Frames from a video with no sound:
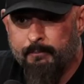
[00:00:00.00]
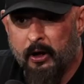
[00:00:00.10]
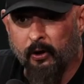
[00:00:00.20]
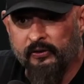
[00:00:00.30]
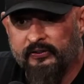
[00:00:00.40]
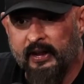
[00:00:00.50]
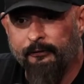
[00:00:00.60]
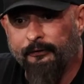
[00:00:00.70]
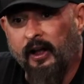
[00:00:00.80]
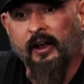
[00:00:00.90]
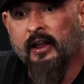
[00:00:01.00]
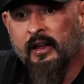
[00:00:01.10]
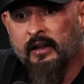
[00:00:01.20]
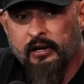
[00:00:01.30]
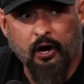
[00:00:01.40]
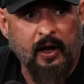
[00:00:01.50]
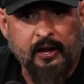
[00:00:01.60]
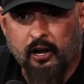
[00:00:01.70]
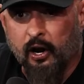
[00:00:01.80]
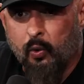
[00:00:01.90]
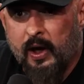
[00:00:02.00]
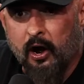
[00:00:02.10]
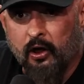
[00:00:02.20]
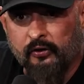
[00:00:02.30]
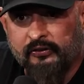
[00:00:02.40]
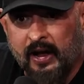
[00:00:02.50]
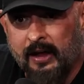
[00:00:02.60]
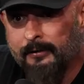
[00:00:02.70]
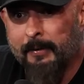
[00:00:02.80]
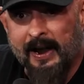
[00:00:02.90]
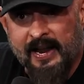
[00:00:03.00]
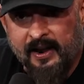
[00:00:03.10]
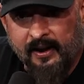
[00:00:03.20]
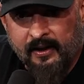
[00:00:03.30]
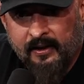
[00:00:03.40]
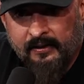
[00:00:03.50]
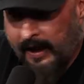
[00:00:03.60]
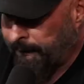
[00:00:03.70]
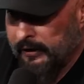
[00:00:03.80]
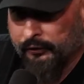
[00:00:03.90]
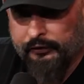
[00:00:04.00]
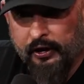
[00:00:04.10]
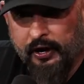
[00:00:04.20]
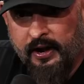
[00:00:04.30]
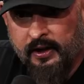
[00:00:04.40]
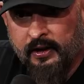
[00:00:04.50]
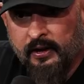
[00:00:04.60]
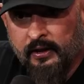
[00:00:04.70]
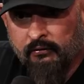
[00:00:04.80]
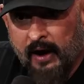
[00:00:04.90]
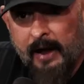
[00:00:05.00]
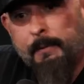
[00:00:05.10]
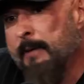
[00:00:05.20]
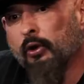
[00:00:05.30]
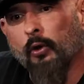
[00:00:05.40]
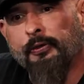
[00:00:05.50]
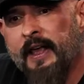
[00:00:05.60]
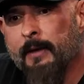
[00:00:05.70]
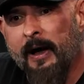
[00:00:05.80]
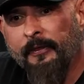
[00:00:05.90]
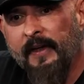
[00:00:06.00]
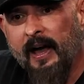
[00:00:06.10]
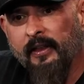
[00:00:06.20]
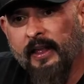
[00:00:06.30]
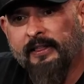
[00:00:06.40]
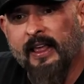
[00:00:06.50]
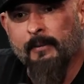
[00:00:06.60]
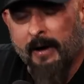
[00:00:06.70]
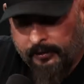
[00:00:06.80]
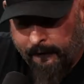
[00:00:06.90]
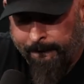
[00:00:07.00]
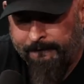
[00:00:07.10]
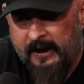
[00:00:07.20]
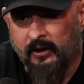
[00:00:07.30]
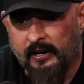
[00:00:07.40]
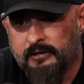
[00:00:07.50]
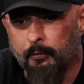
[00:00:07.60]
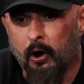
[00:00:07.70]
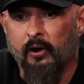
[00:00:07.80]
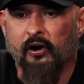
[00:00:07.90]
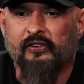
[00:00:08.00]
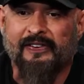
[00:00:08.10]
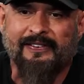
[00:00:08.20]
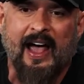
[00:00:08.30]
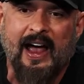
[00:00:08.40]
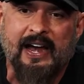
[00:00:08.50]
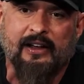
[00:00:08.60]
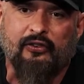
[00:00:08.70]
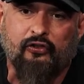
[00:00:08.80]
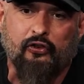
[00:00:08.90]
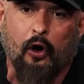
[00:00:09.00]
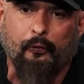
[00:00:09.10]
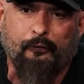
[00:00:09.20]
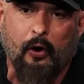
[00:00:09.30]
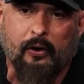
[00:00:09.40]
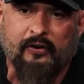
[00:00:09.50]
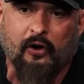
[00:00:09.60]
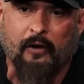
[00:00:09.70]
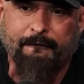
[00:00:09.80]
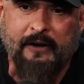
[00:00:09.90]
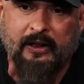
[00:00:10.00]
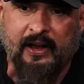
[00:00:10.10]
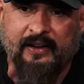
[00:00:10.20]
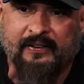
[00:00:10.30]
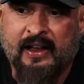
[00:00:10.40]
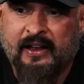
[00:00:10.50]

built and said, fuck, you know, I could have quit all those times, but I didn't. That feels good right? People don't think about that. They yeah. think about their feelings, bro. And our society is so focused on feelings